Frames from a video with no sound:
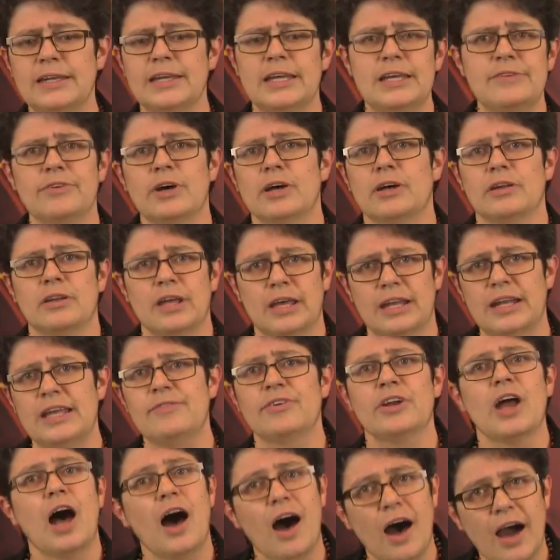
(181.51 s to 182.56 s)
an even, an
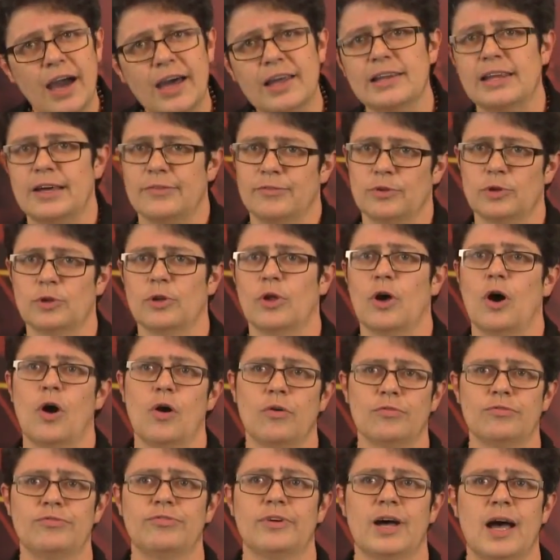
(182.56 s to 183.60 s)
even higher level
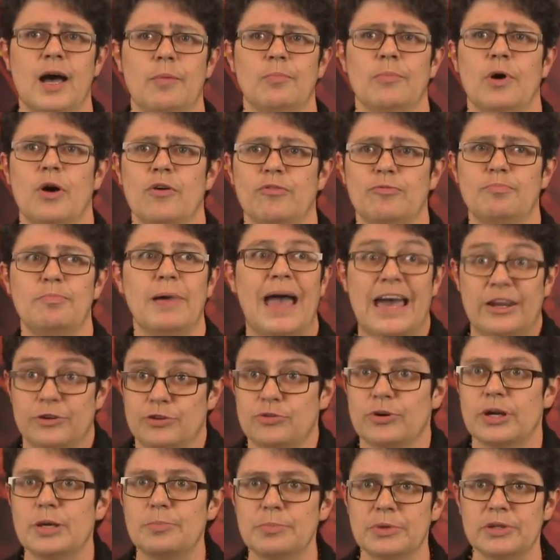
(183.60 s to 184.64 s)
of, um, of
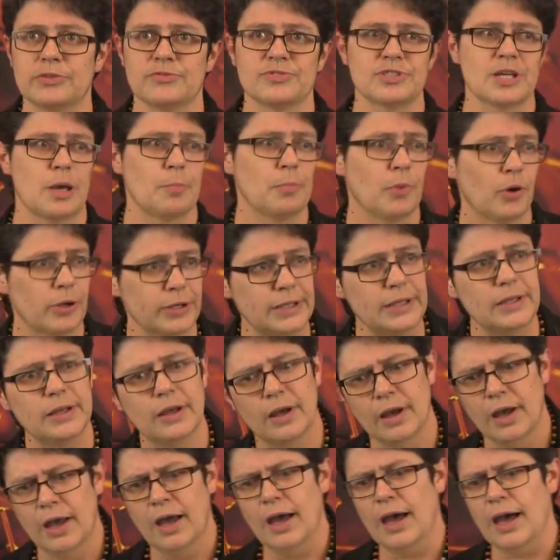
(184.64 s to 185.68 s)
bad treatment of somebody.
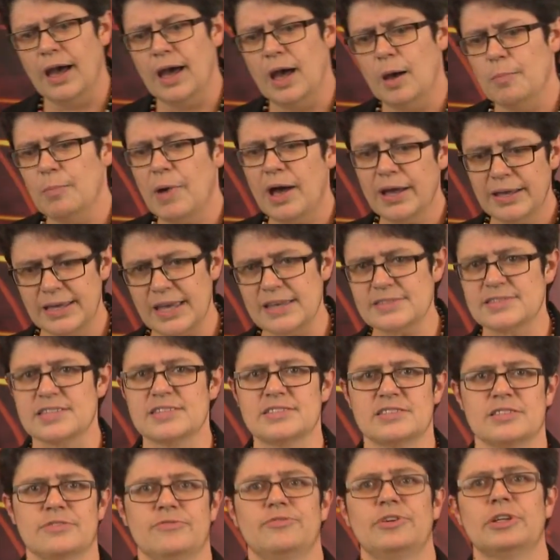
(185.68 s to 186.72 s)
Uh, my guess
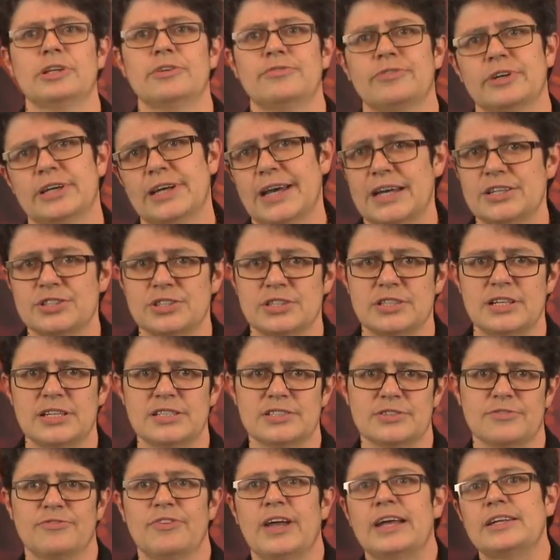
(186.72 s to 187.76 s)
is that vilification
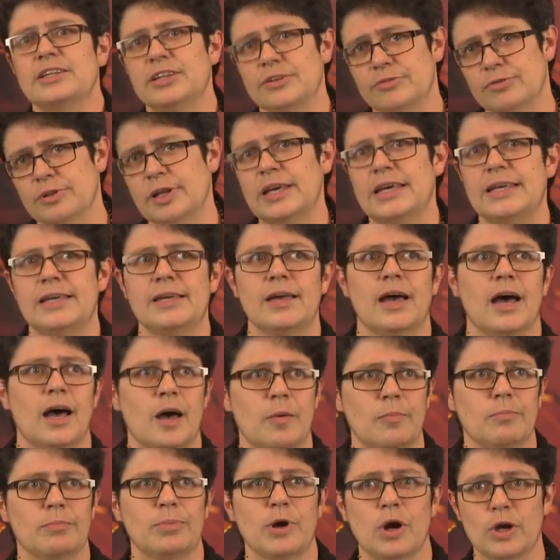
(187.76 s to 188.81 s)
is effectively
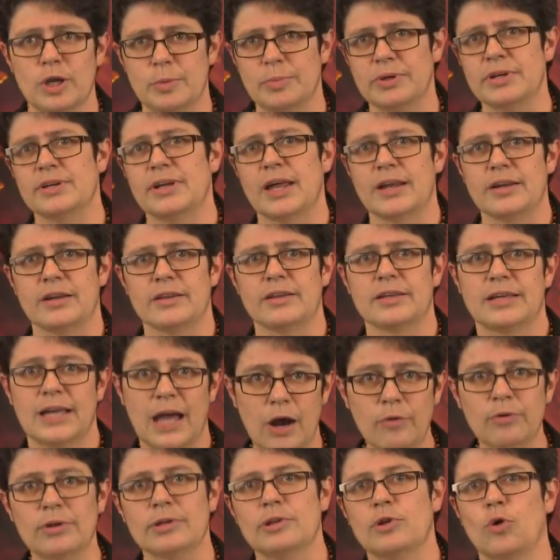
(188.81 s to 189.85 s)
um, prohibited under the
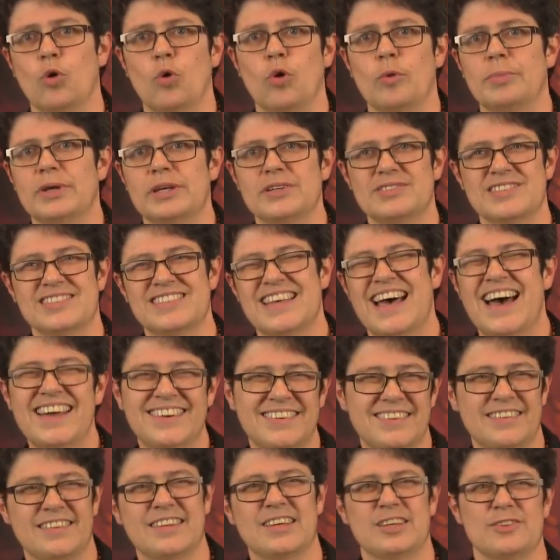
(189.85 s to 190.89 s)
current law because it's
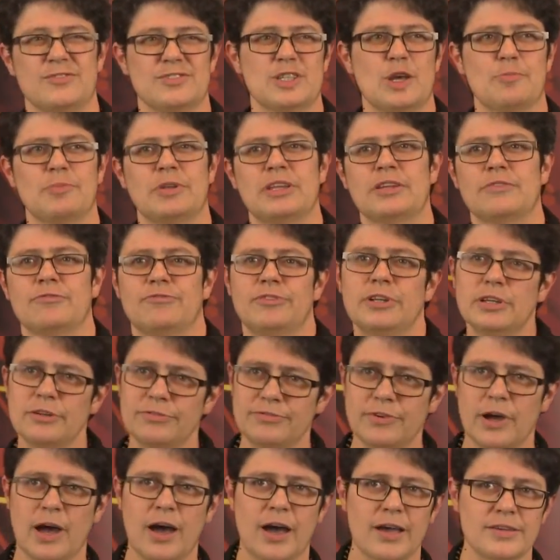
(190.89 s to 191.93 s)
hard to think of something that
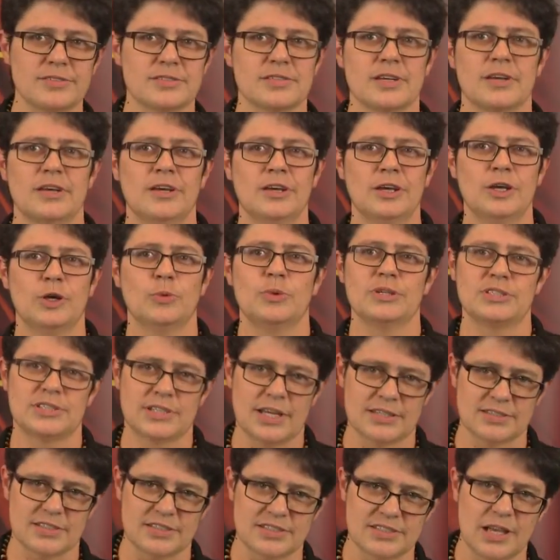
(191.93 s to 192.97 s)
vilifies which
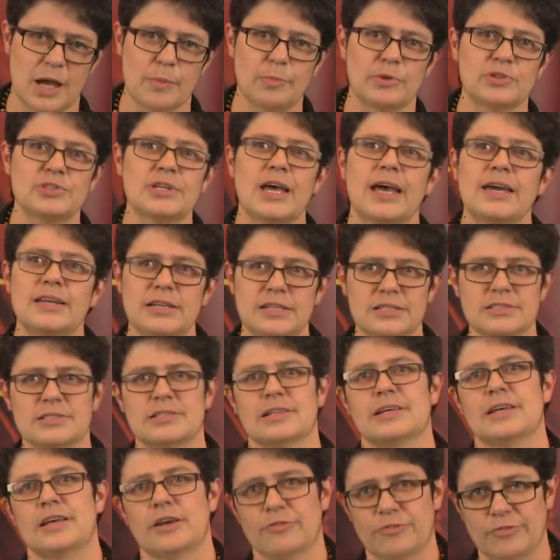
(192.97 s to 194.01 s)
doesn't
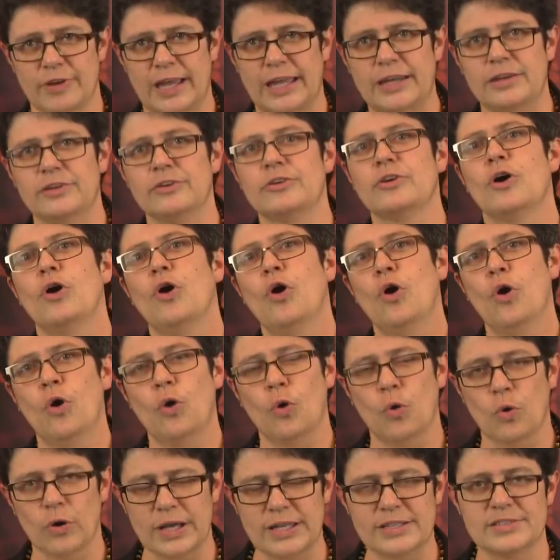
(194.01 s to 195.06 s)
simultaneously offend
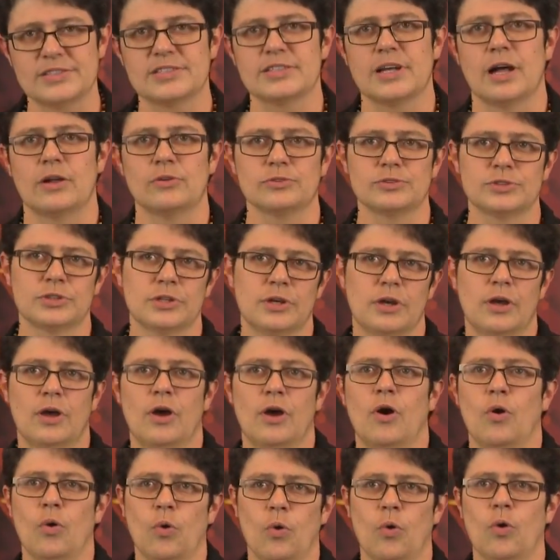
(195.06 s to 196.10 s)
or insult
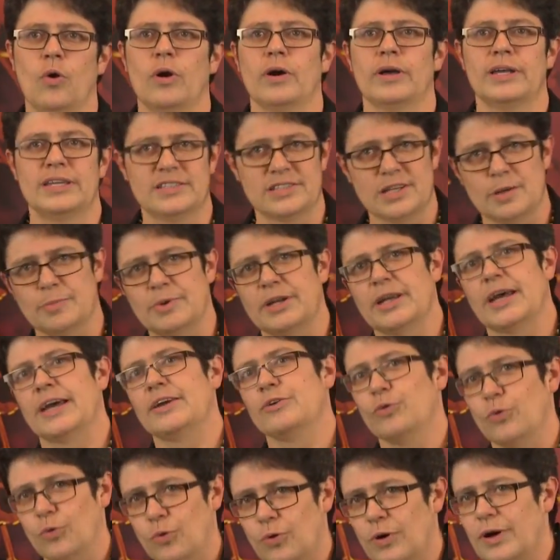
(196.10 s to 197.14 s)
or
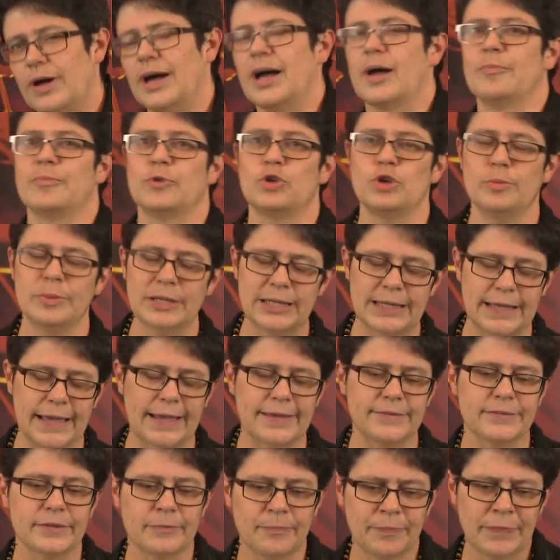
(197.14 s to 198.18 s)
intimidate or um,
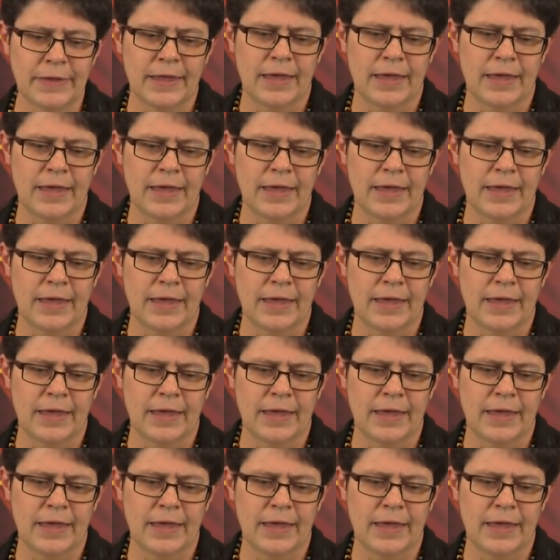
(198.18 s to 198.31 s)
humiliate.